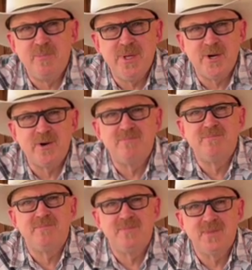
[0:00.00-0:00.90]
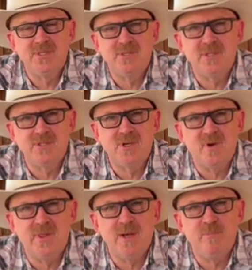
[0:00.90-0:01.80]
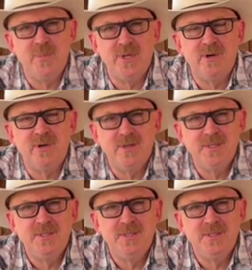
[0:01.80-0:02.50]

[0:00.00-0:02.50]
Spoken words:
of bitter. Let's call that bitter.